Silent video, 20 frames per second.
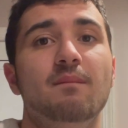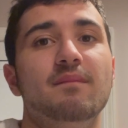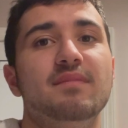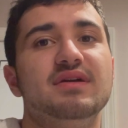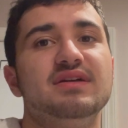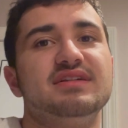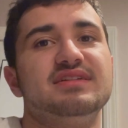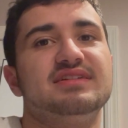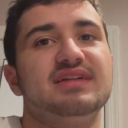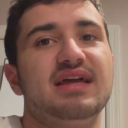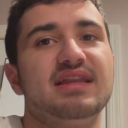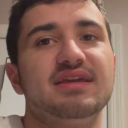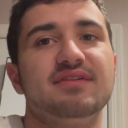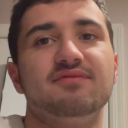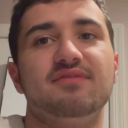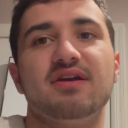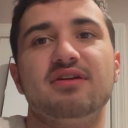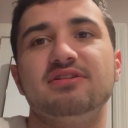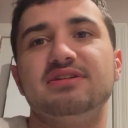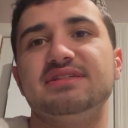citing
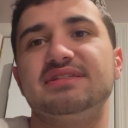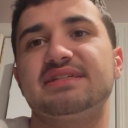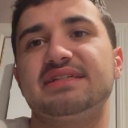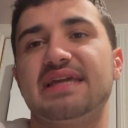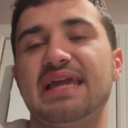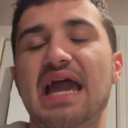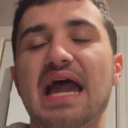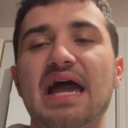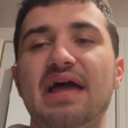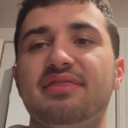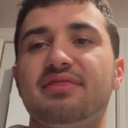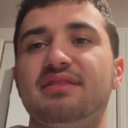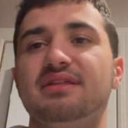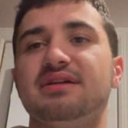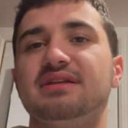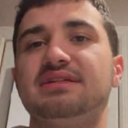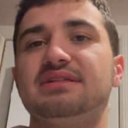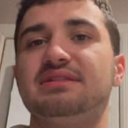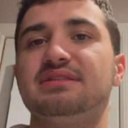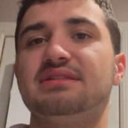various
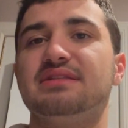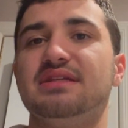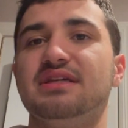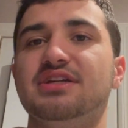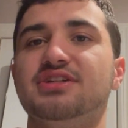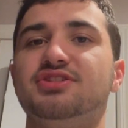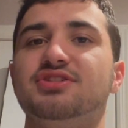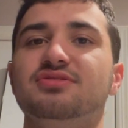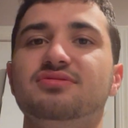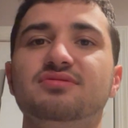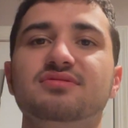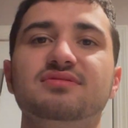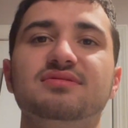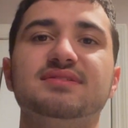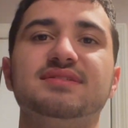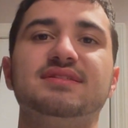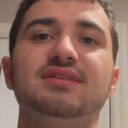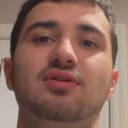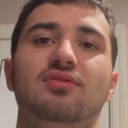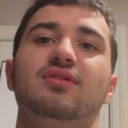Catholic
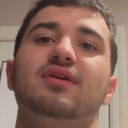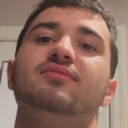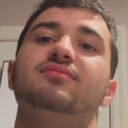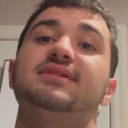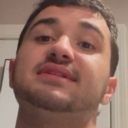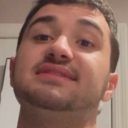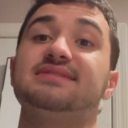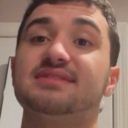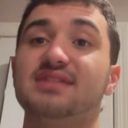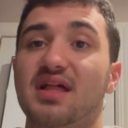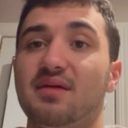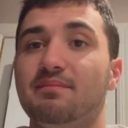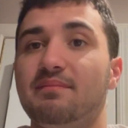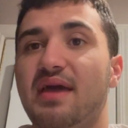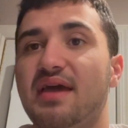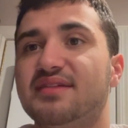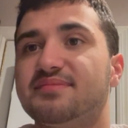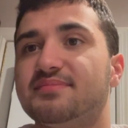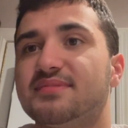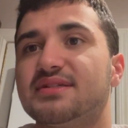issues, though there were some
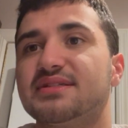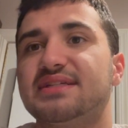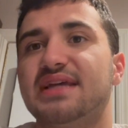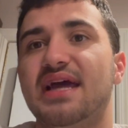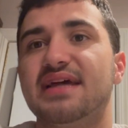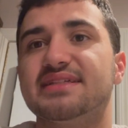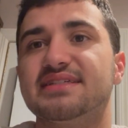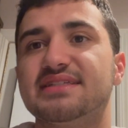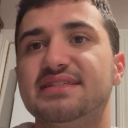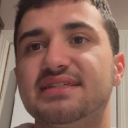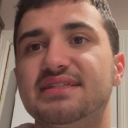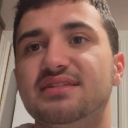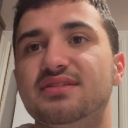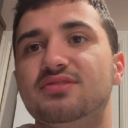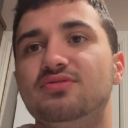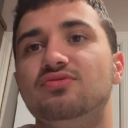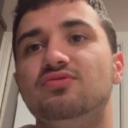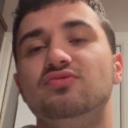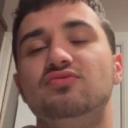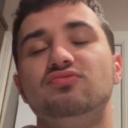members hesitant
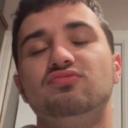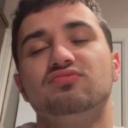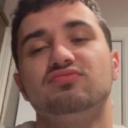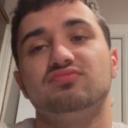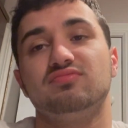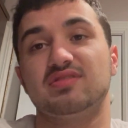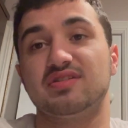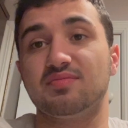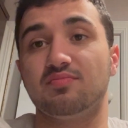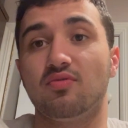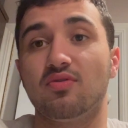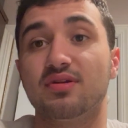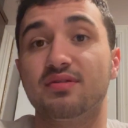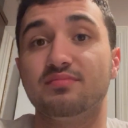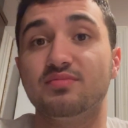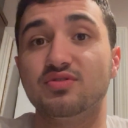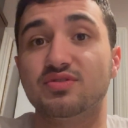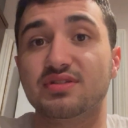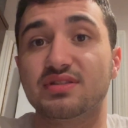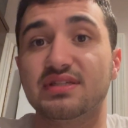who supported
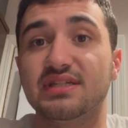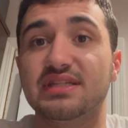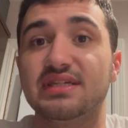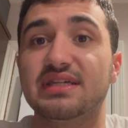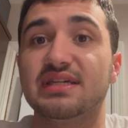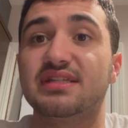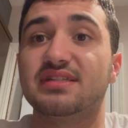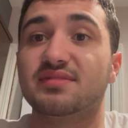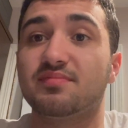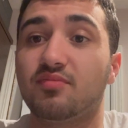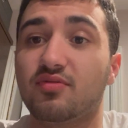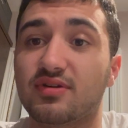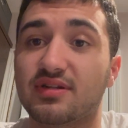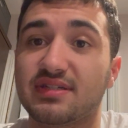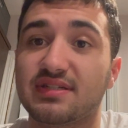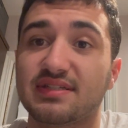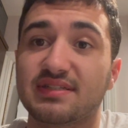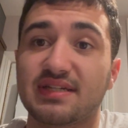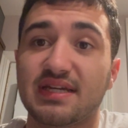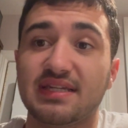Mussolini and supported
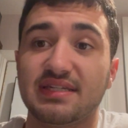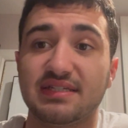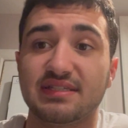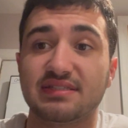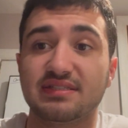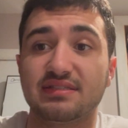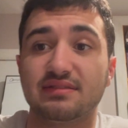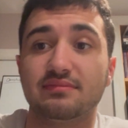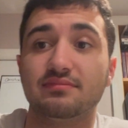his ideas.